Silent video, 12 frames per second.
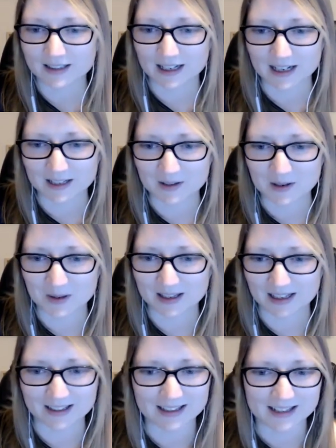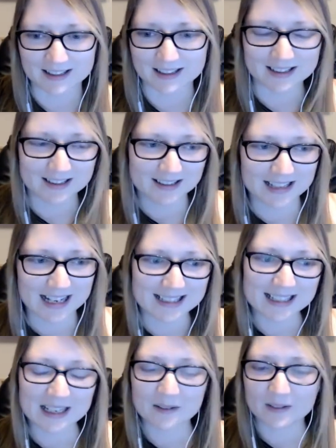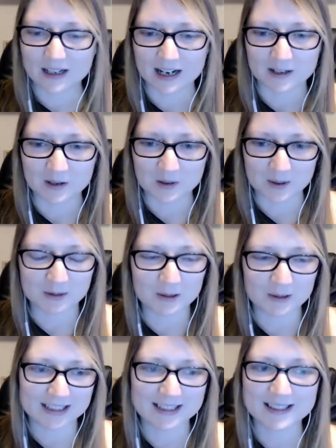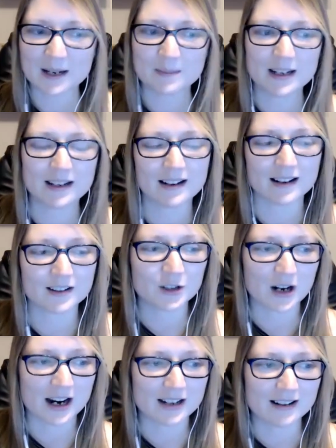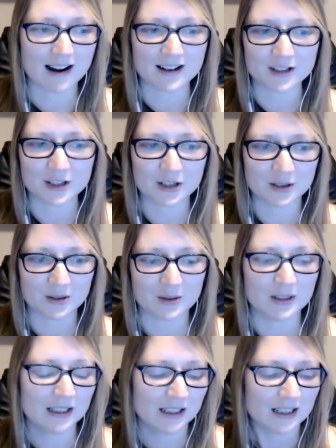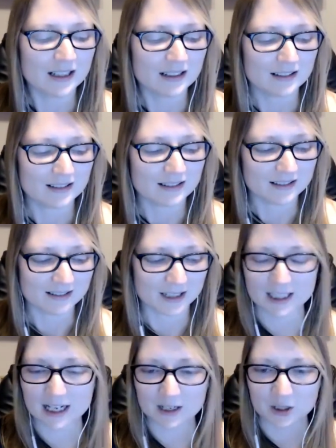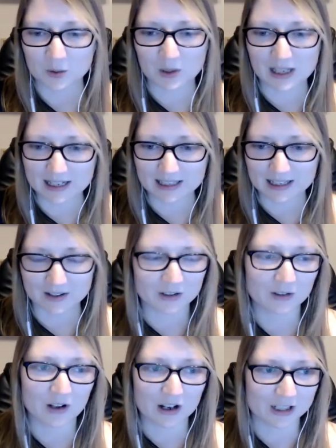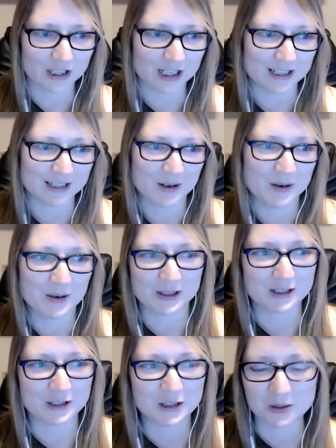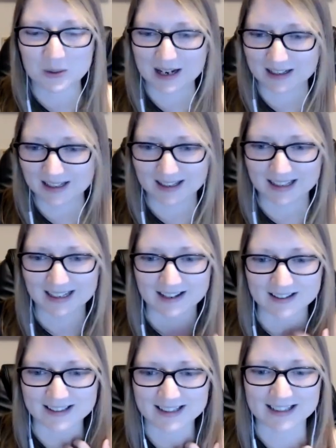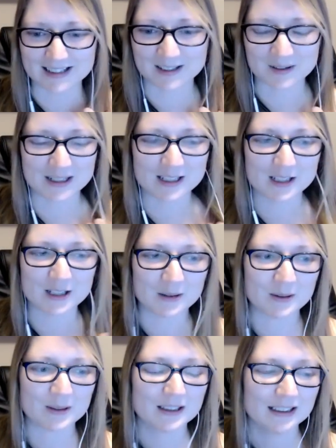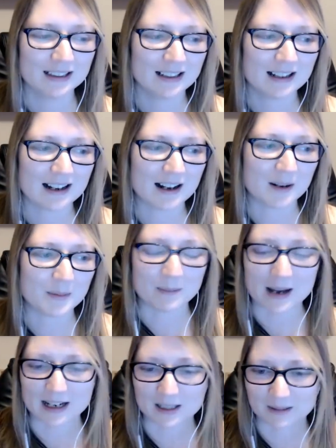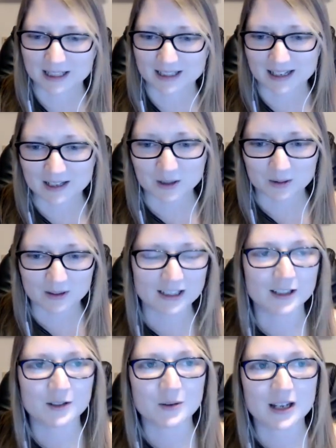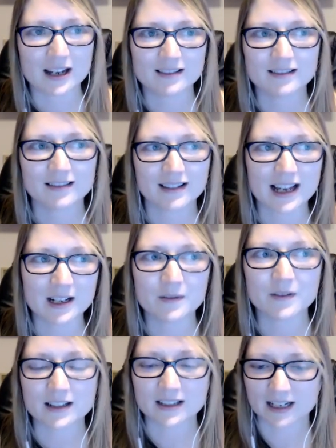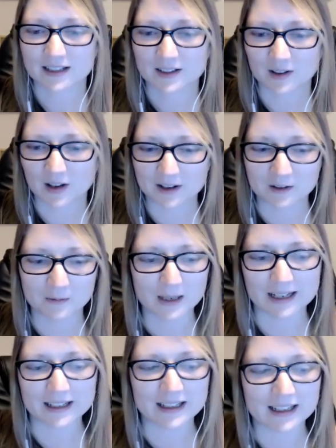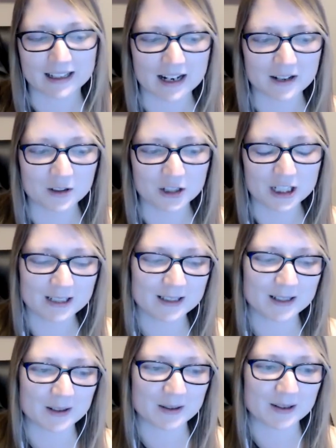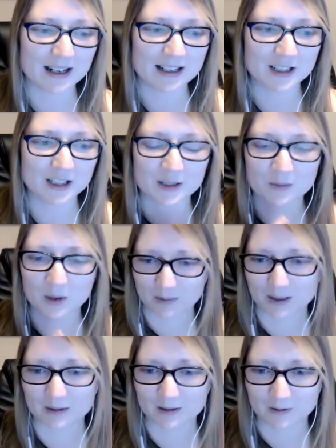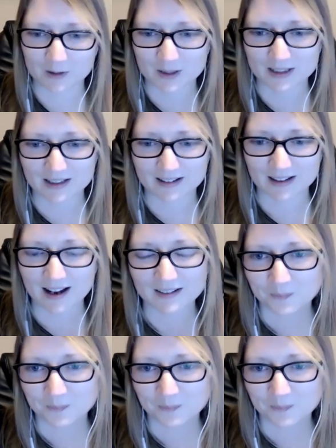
And I know like that's, that's a given. I know I'm doing the summit. I'll try not to schedule any other launches or do anything else that's going to Um, impact my schedule, because I know that that event takes a lot of planning and energy. So I just want to be able to focus on that.